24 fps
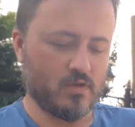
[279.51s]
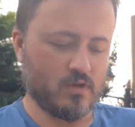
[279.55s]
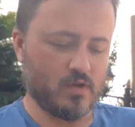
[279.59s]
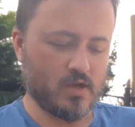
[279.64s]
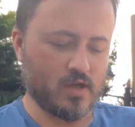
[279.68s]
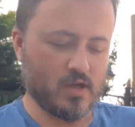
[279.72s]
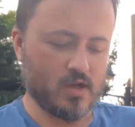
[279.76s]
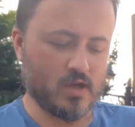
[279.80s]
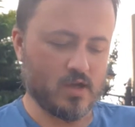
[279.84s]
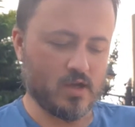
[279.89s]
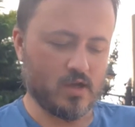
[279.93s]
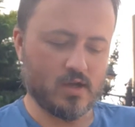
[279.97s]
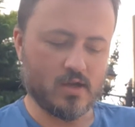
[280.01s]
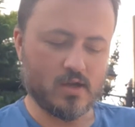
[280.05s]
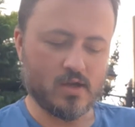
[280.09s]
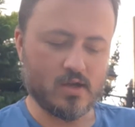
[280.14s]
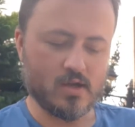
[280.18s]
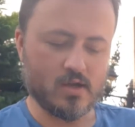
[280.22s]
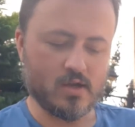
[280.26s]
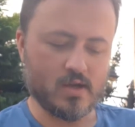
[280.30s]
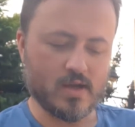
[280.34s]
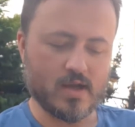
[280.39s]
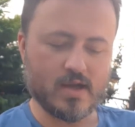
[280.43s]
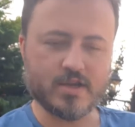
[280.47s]

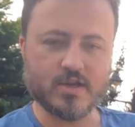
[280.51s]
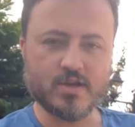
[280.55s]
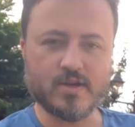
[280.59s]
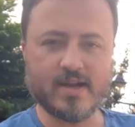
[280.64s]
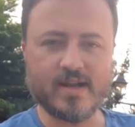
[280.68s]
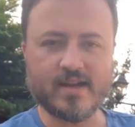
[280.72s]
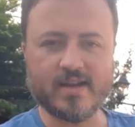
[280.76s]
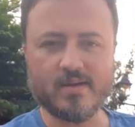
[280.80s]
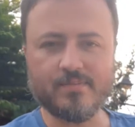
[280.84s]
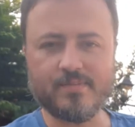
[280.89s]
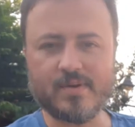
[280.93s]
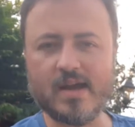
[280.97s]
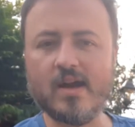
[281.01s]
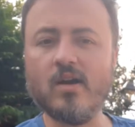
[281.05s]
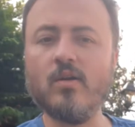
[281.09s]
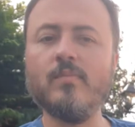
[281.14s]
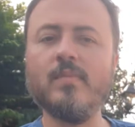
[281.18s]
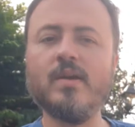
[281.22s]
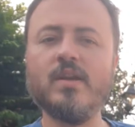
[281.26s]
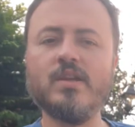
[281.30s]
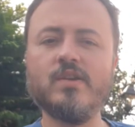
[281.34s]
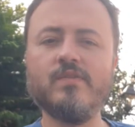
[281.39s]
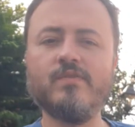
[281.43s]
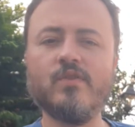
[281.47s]
and you'd add up how
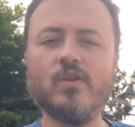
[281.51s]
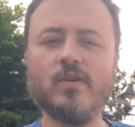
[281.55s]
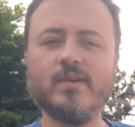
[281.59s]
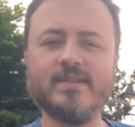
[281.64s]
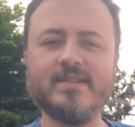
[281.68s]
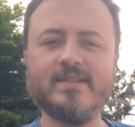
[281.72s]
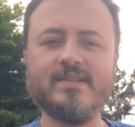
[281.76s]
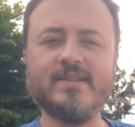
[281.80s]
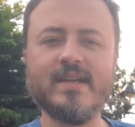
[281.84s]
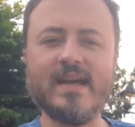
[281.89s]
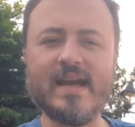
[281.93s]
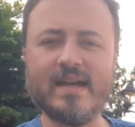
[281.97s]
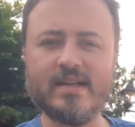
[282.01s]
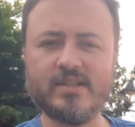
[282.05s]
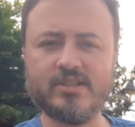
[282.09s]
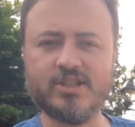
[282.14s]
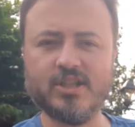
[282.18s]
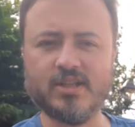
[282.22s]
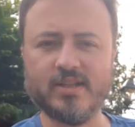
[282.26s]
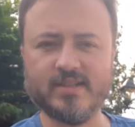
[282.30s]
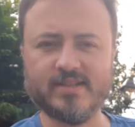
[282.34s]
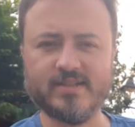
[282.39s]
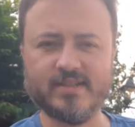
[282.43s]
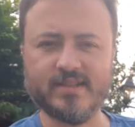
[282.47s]
many you've got in
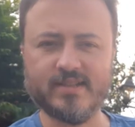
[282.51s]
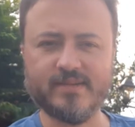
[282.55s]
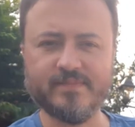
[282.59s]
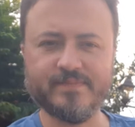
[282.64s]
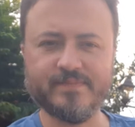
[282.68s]
agility.